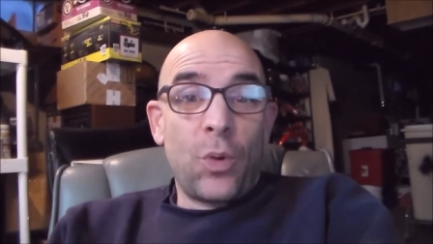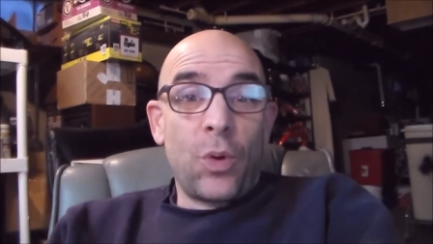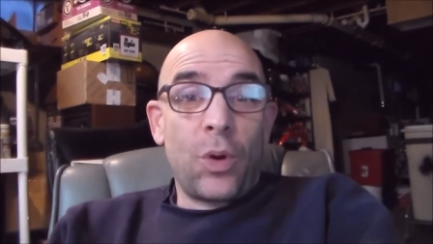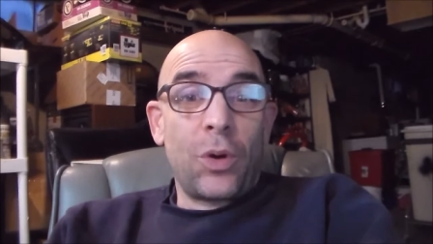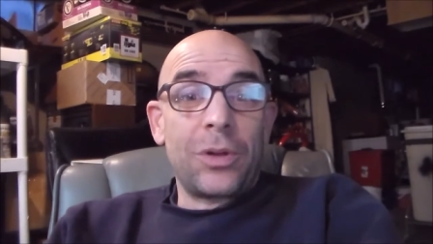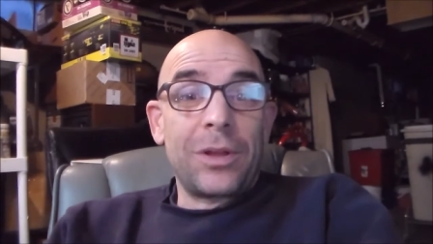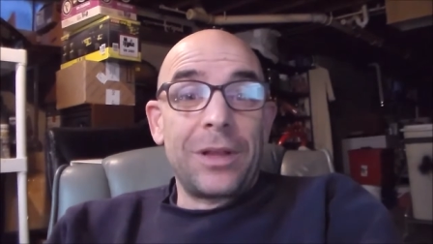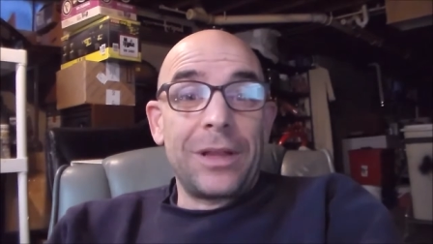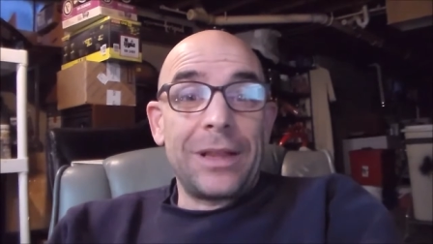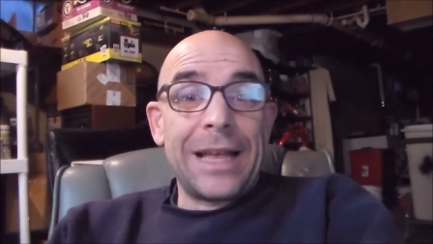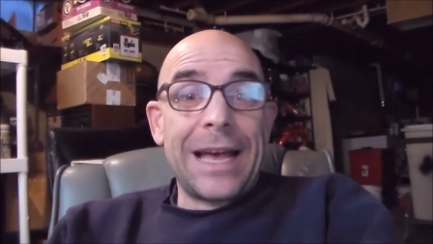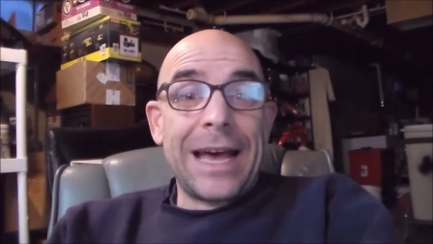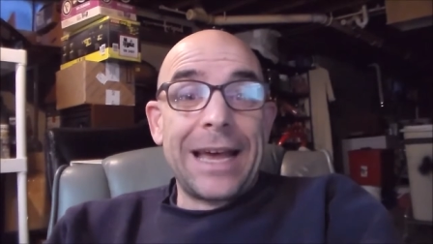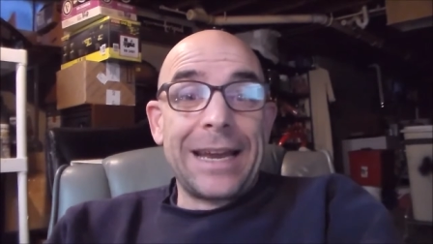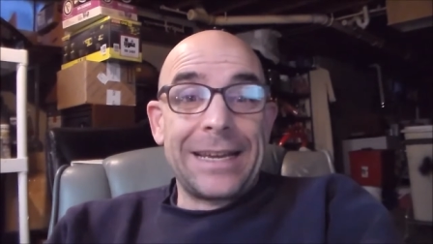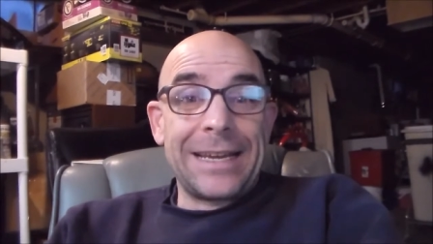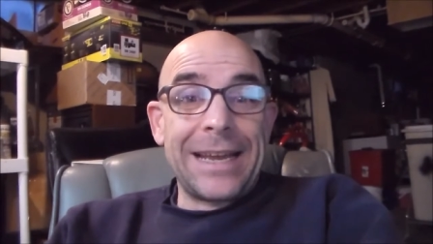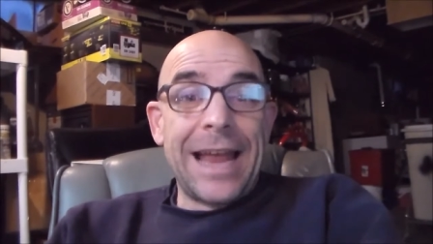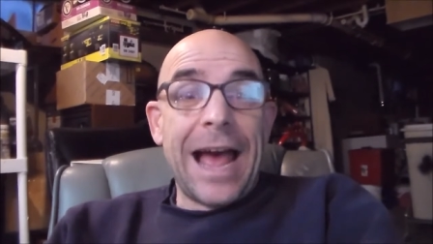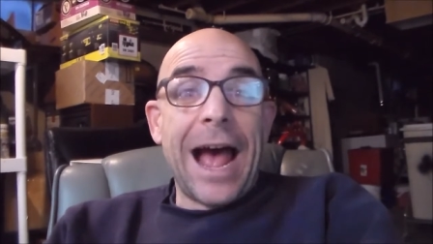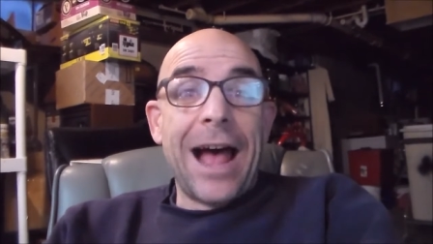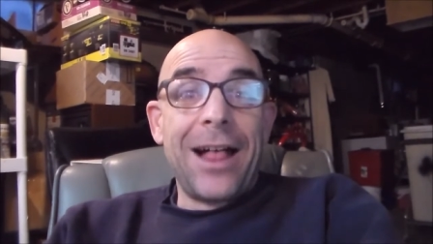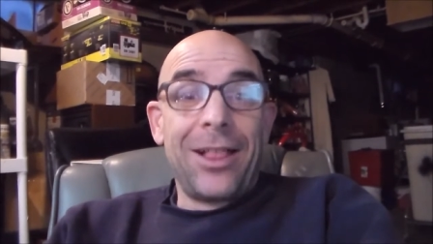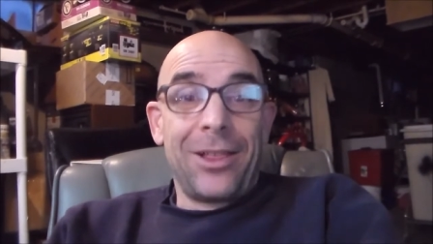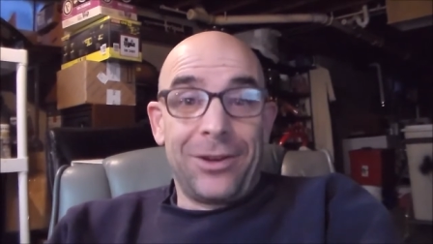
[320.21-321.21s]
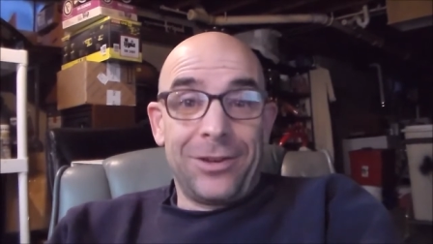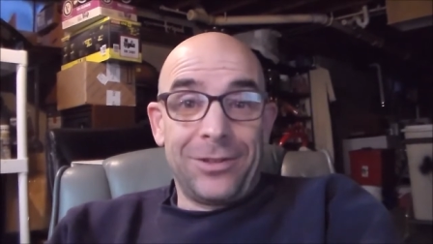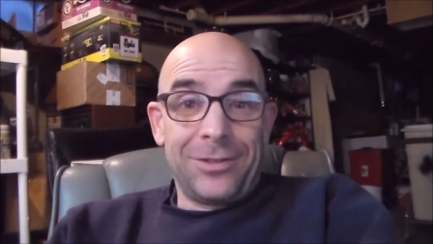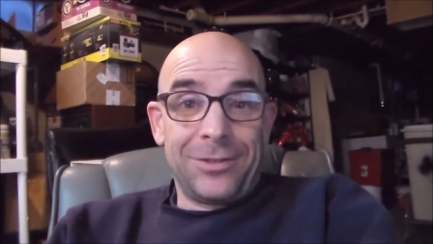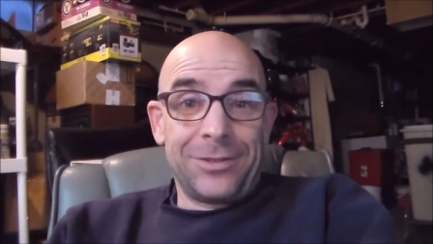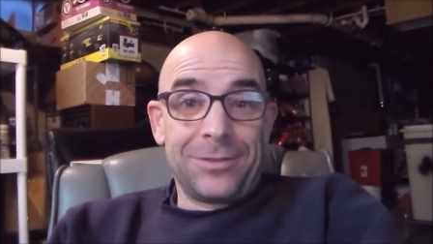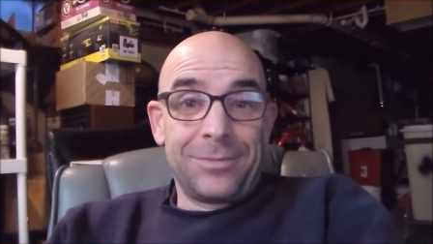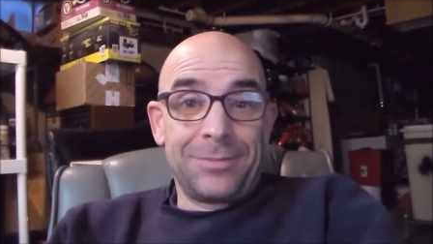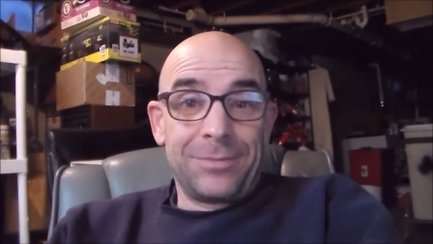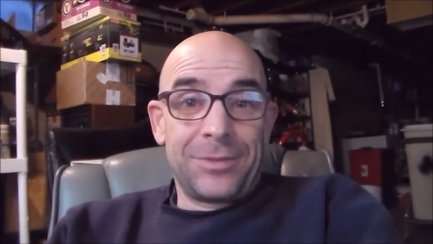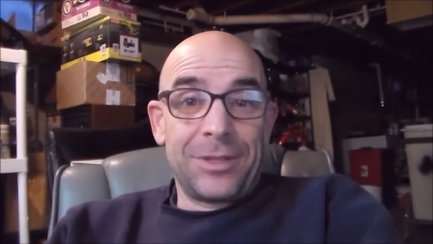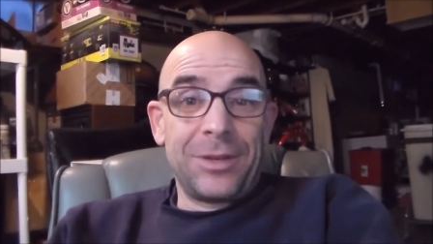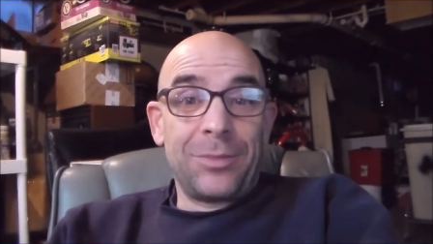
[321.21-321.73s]
worth a lot of
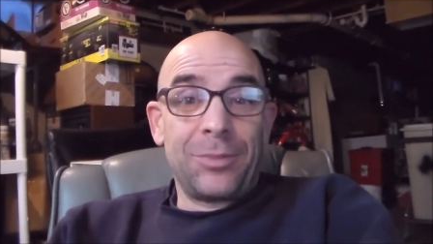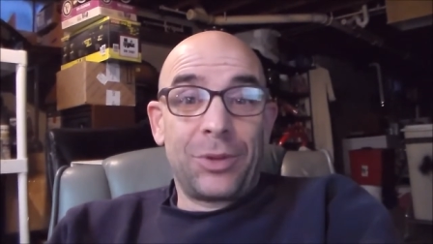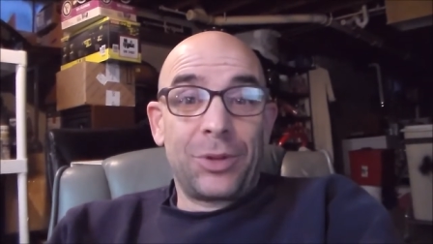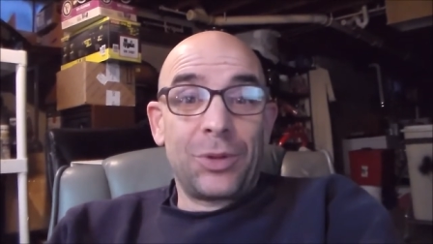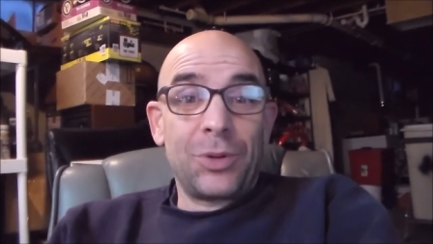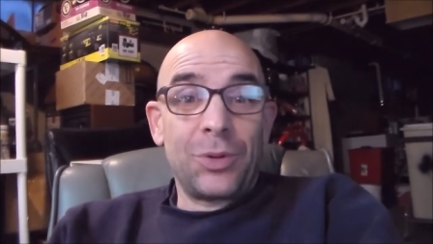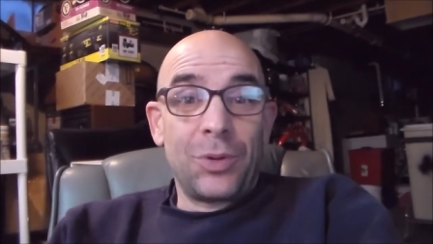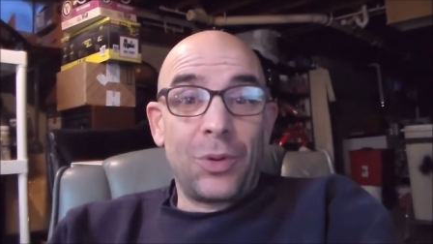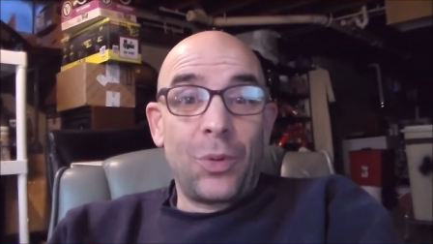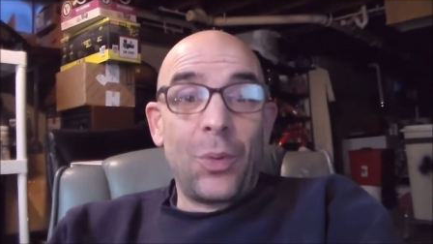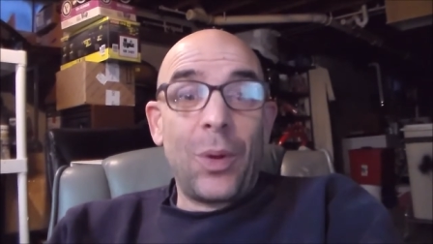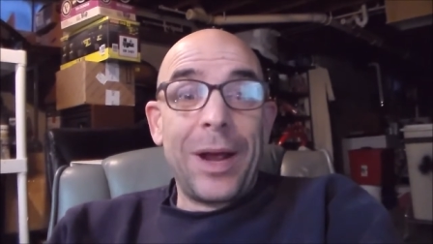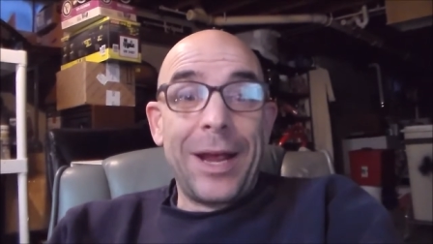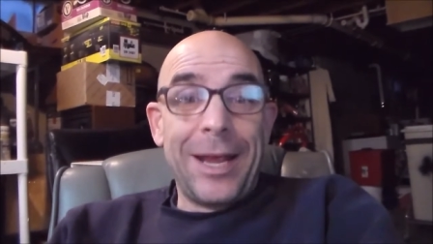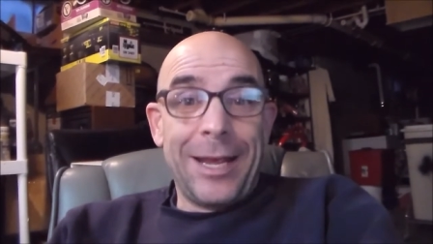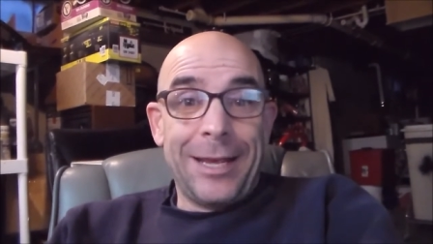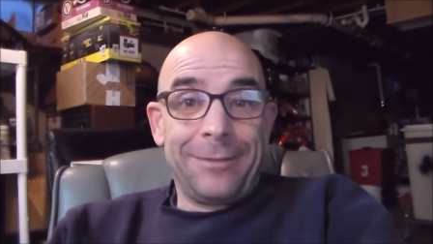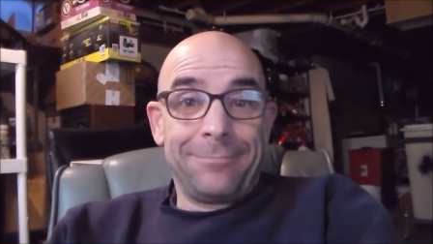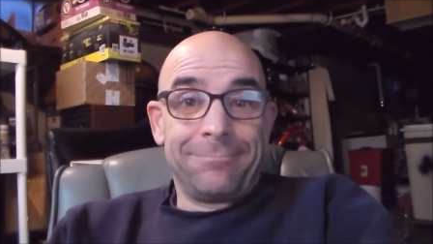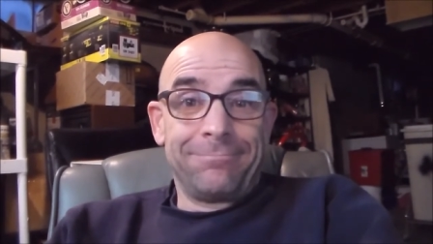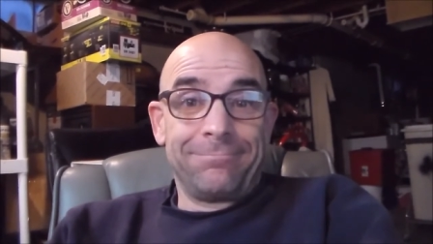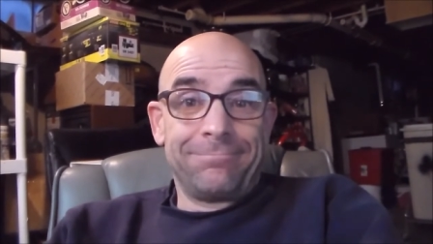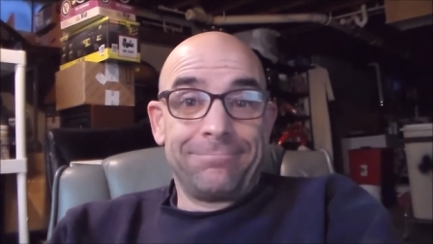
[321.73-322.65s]
dollars. Someone threw it away.